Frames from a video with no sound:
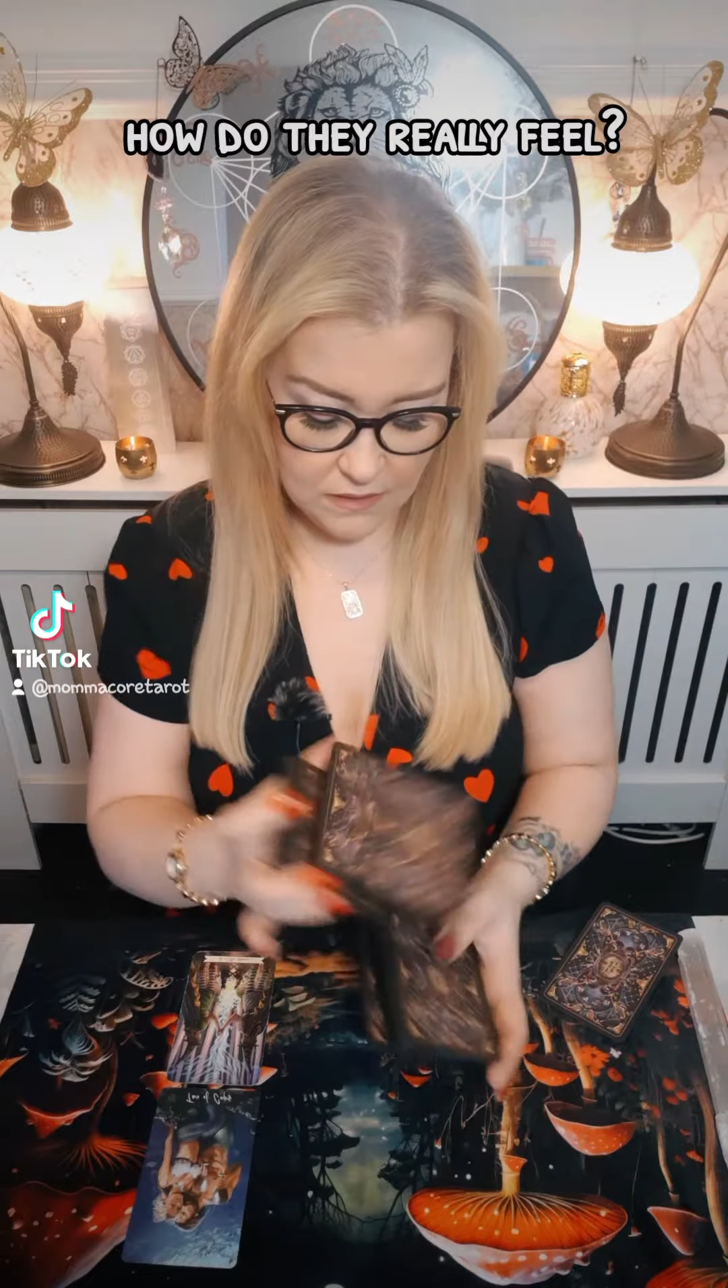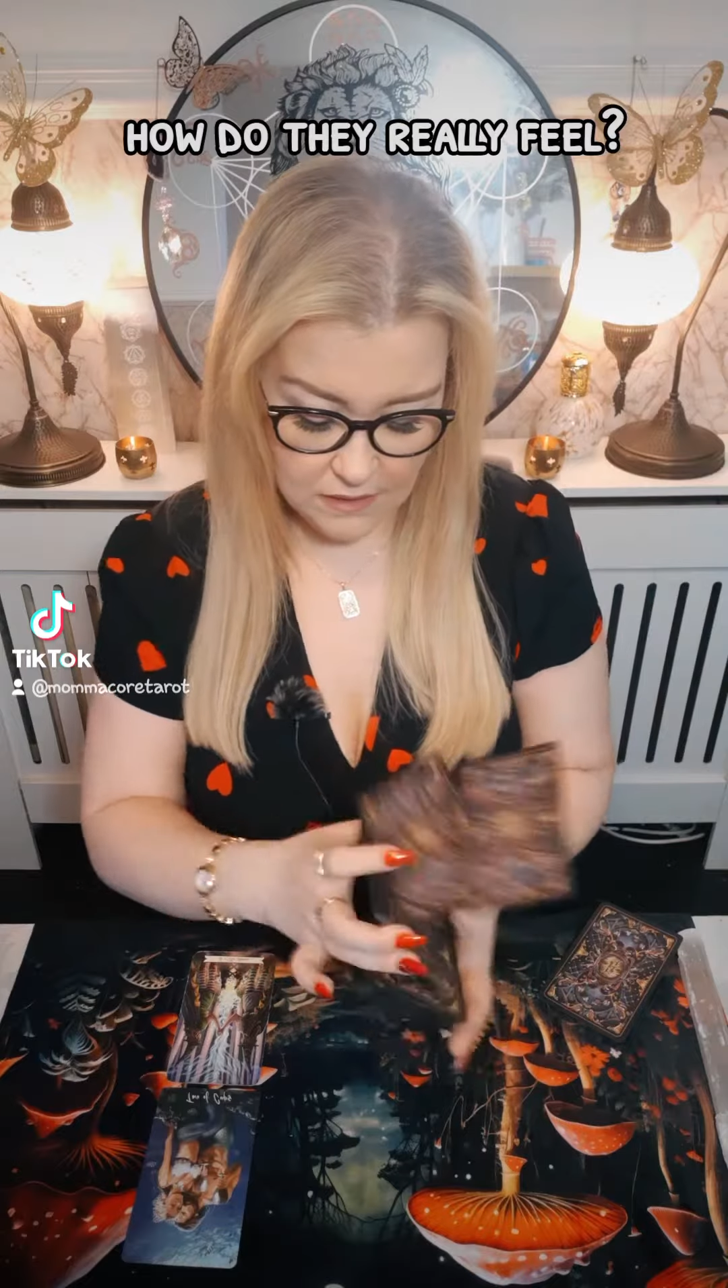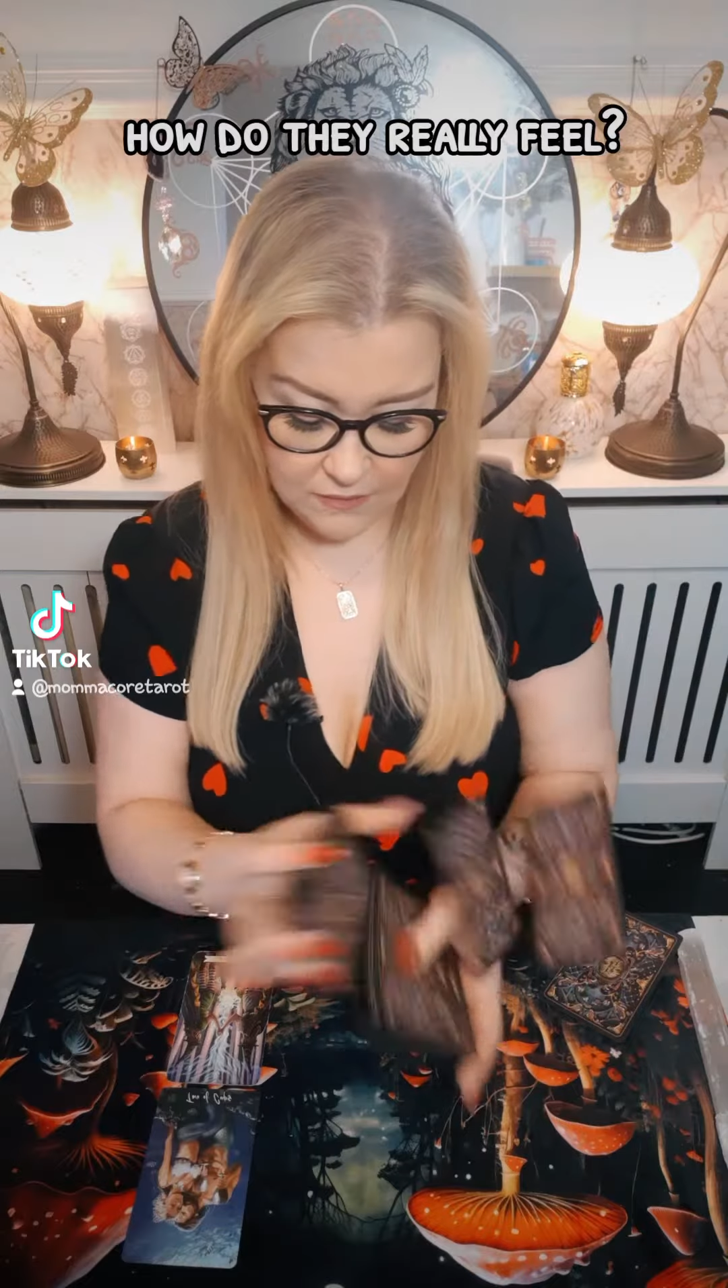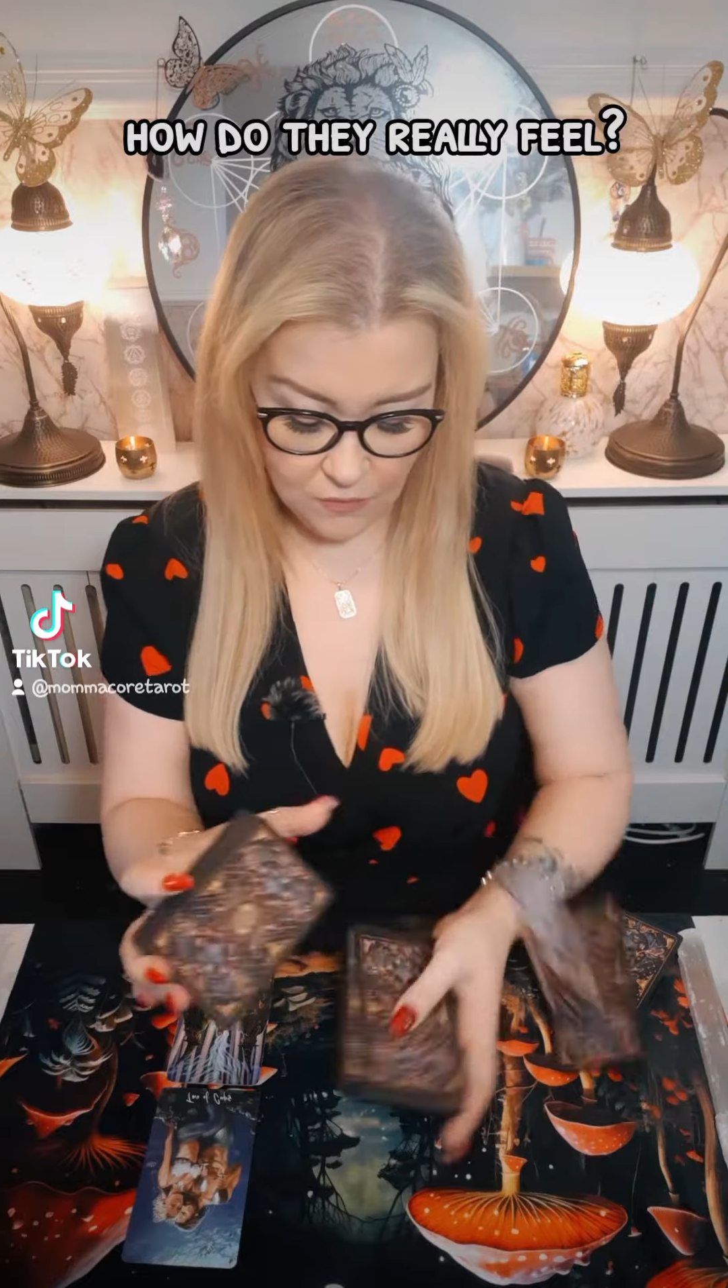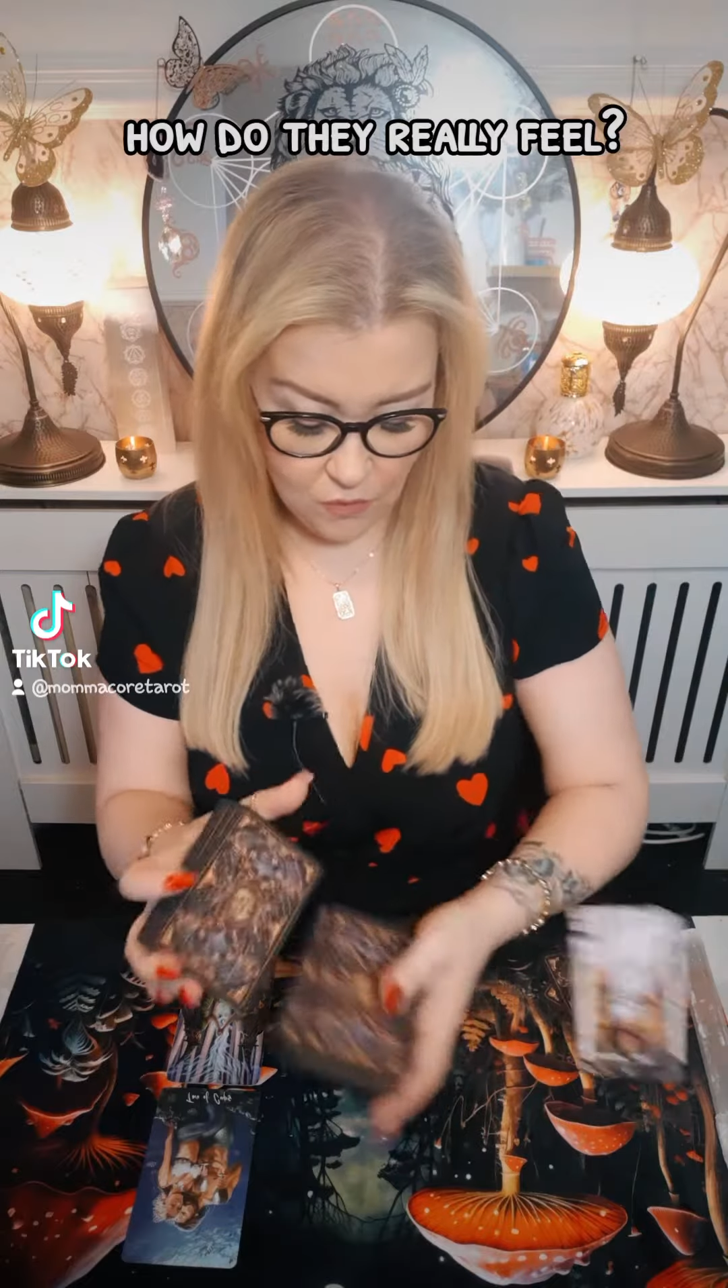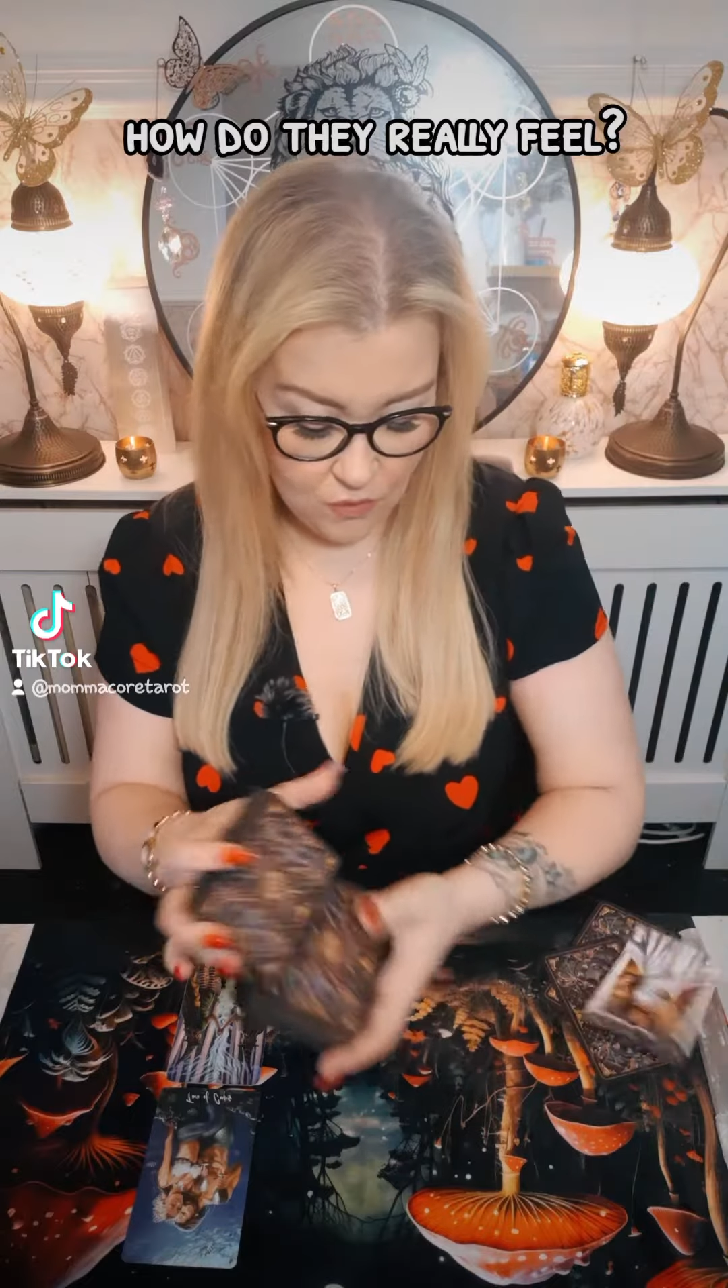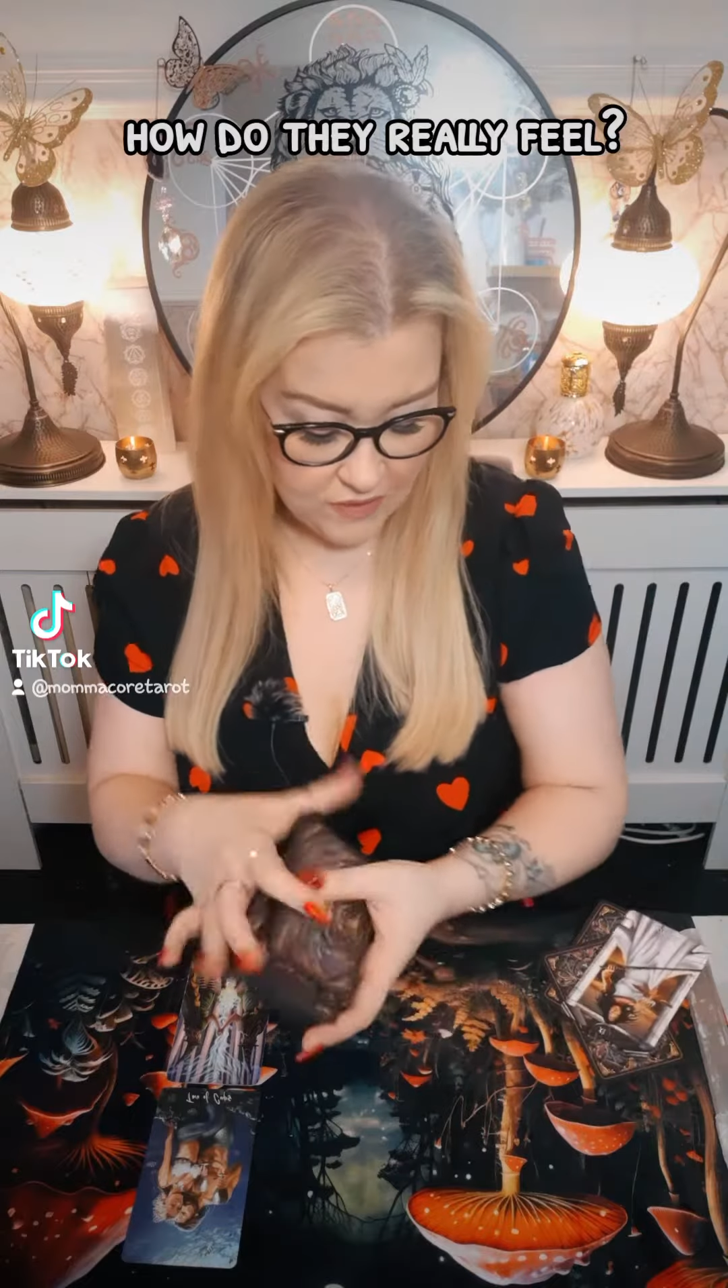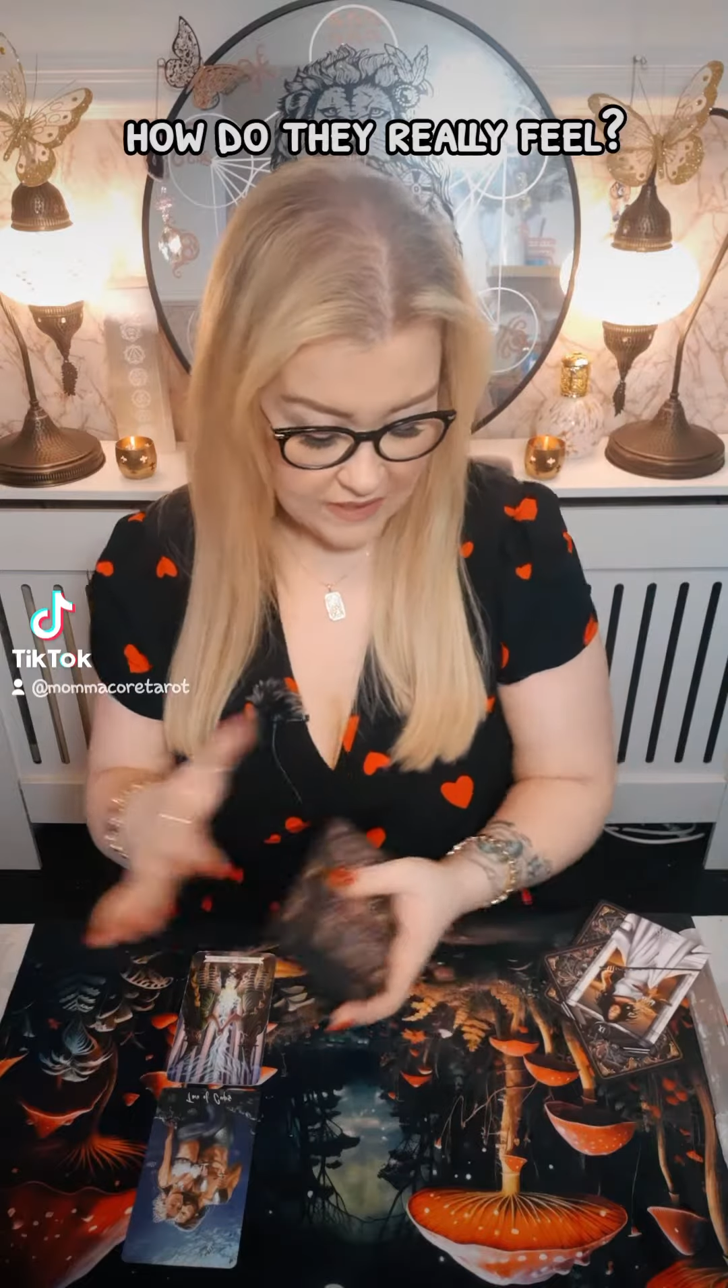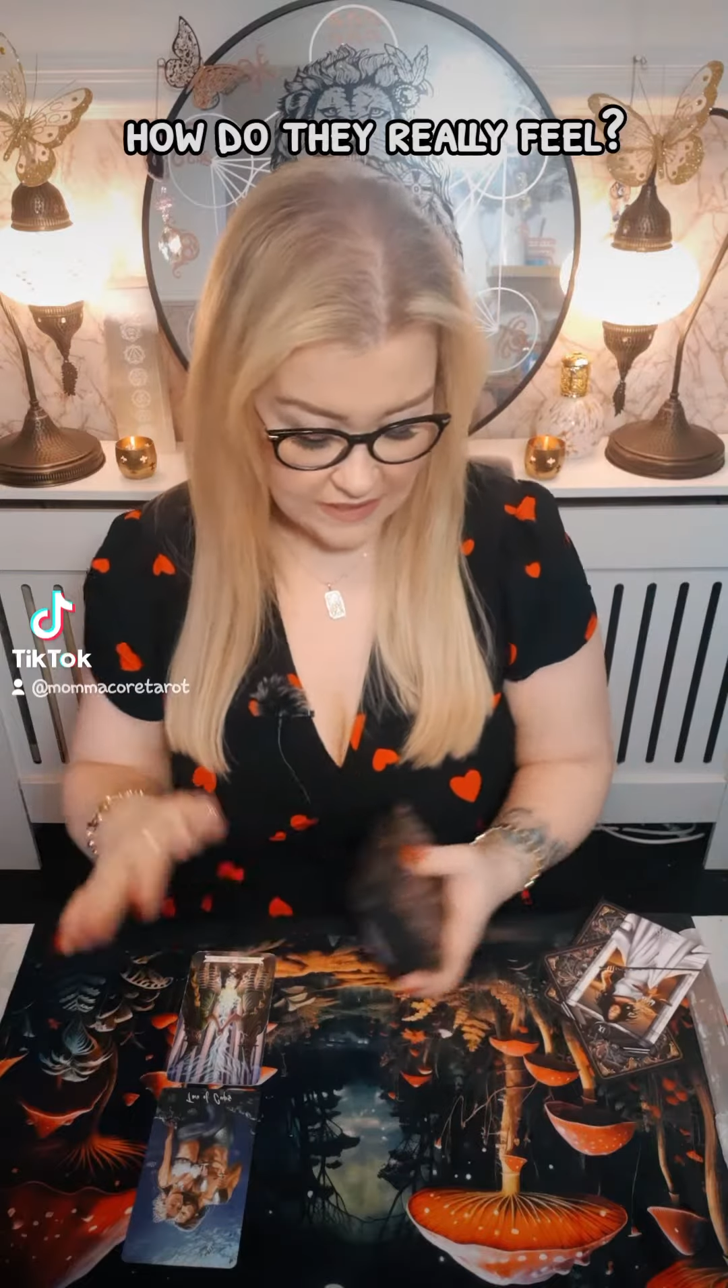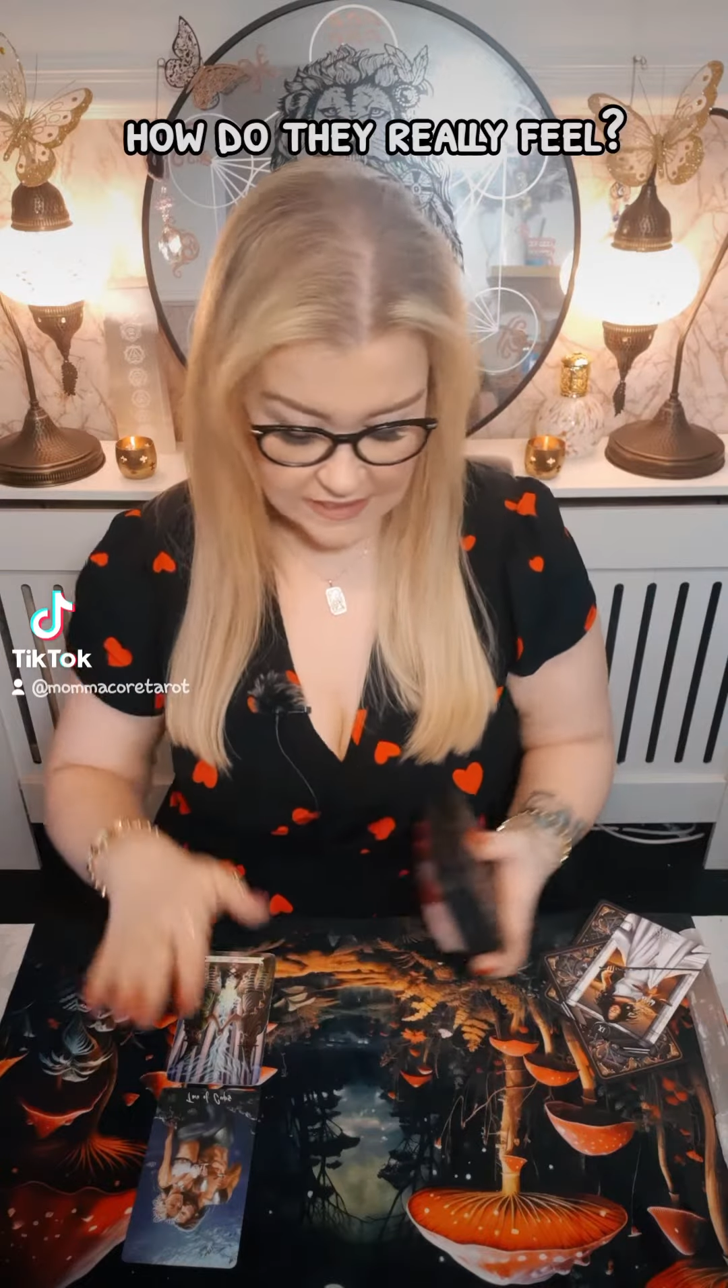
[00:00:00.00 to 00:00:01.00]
I've already